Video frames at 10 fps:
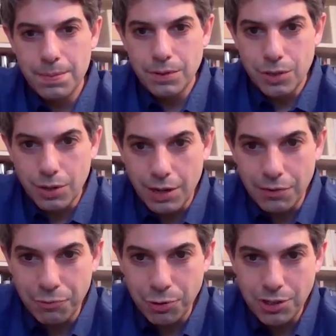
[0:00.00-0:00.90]
So
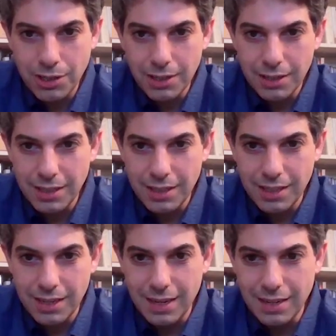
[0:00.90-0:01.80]

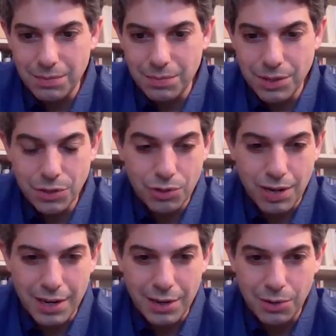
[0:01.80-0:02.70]
unfortunately, this
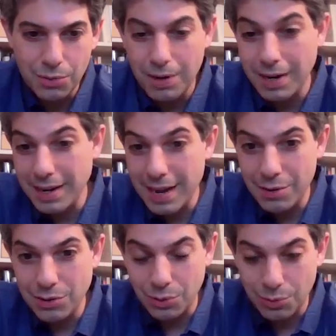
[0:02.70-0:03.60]
trial right now
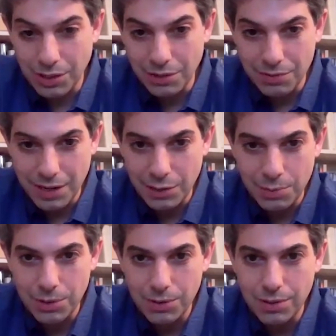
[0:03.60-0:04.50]
is only
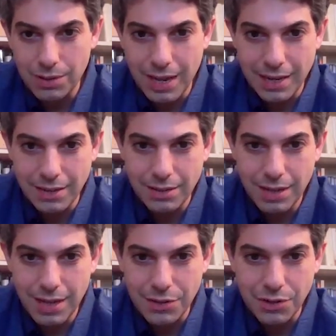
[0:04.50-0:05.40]
available at
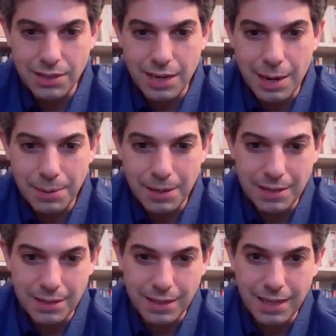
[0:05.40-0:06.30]
Johns
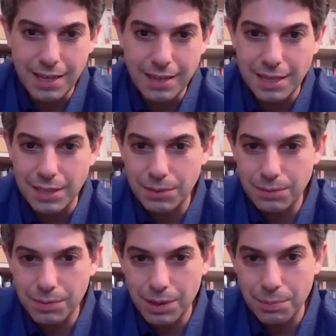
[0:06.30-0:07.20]
Hopkins. And again,
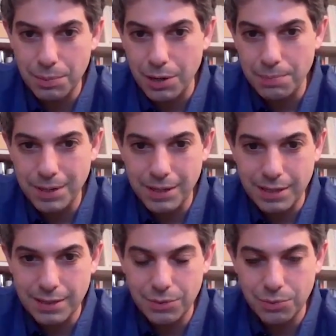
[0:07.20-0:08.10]
that's in part
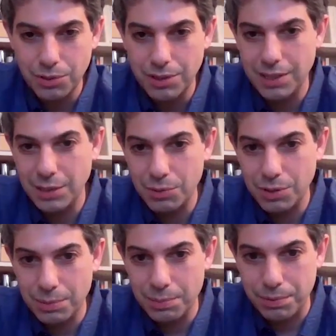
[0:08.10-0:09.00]
because we're dealing
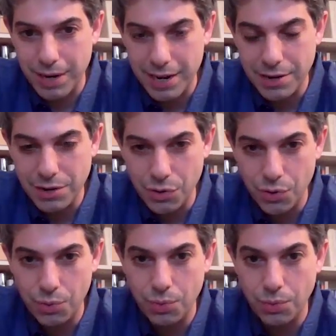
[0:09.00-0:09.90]
with a brand
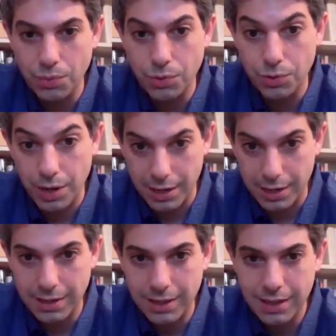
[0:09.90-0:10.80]
new
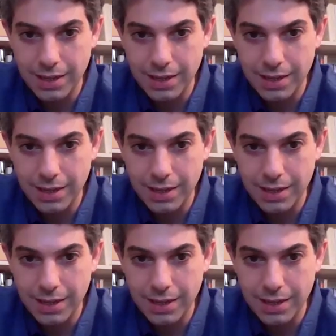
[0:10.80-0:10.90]
drug